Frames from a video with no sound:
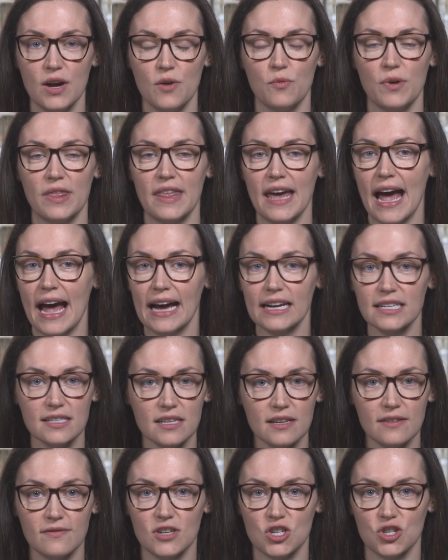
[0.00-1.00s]
with
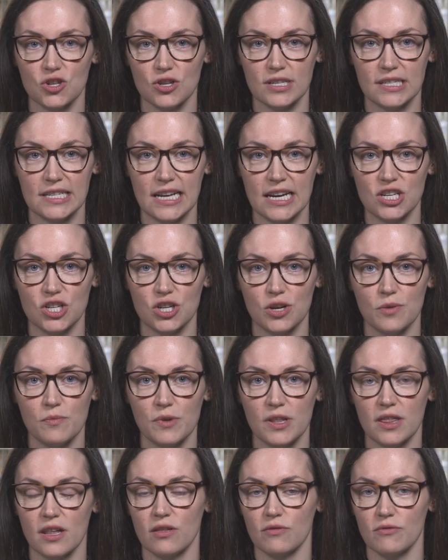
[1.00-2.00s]
excellent visualization
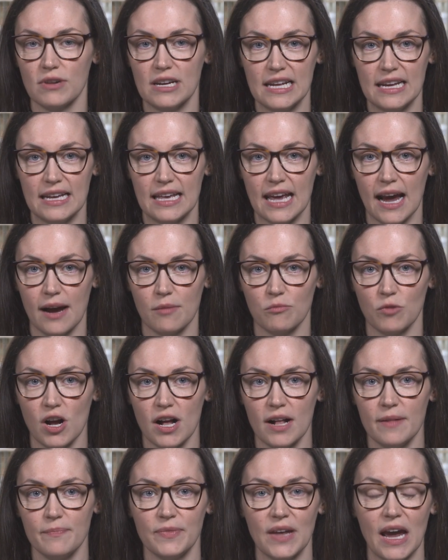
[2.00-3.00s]
with the three D
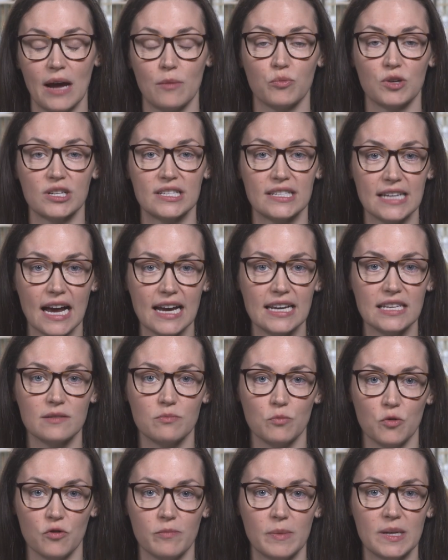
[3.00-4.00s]
camera and
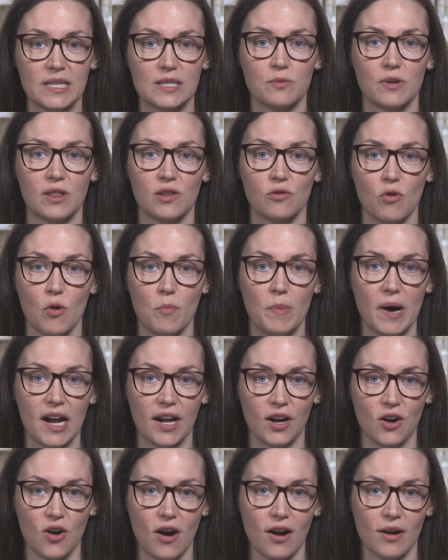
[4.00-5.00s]
precise movements with the
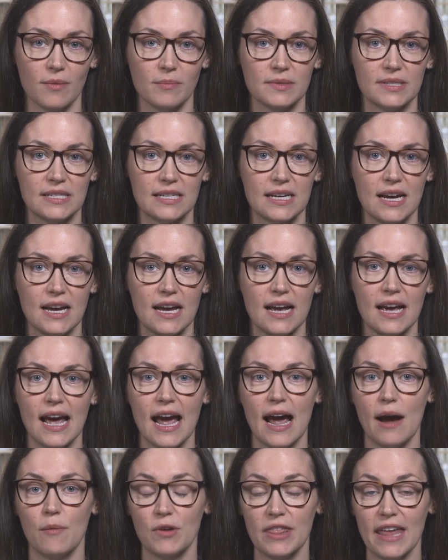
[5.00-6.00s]
robotic arms,
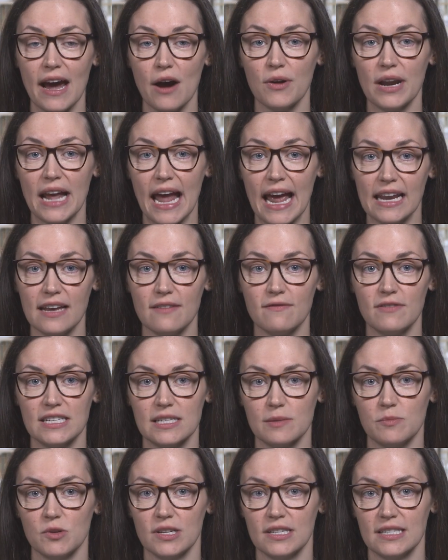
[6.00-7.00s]
and without any
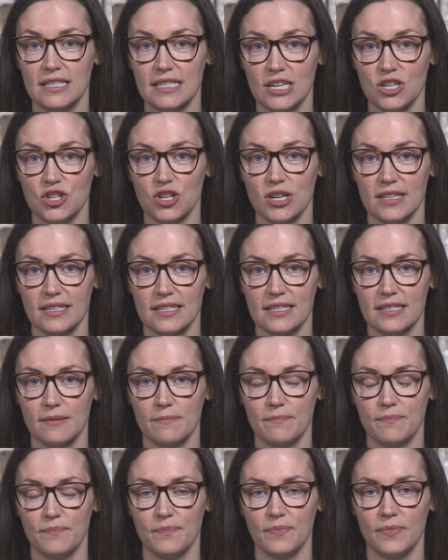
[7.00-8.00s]
visible incisions.
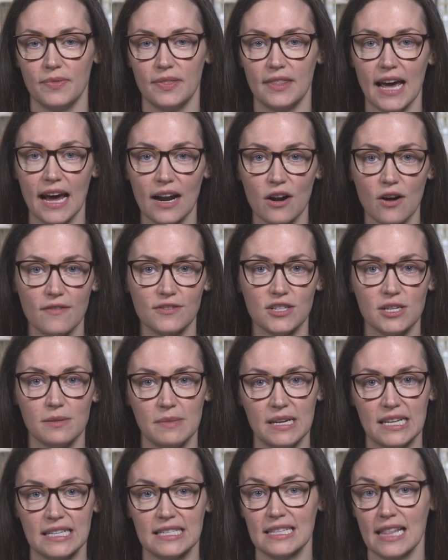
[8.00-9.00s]
That often
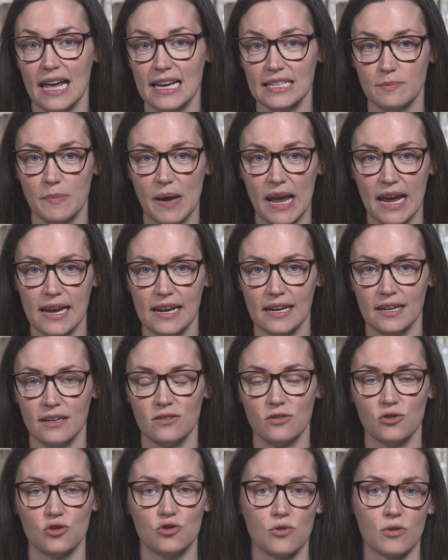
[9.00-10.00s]
means less
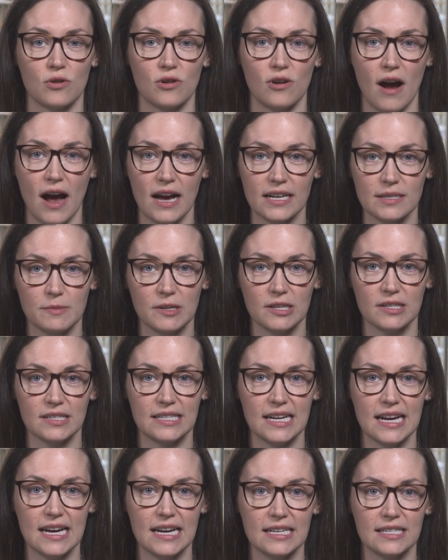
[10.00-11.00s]
pain, shorter hospital
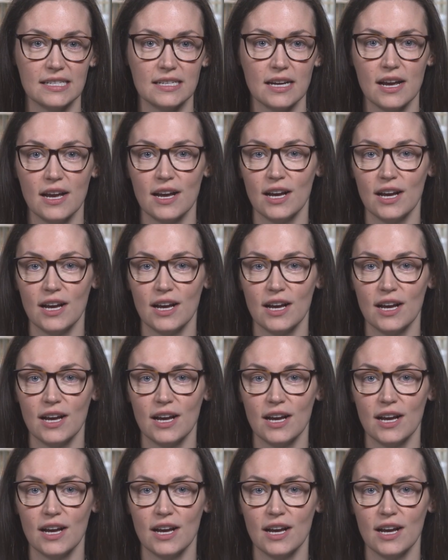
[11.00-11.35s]
stays,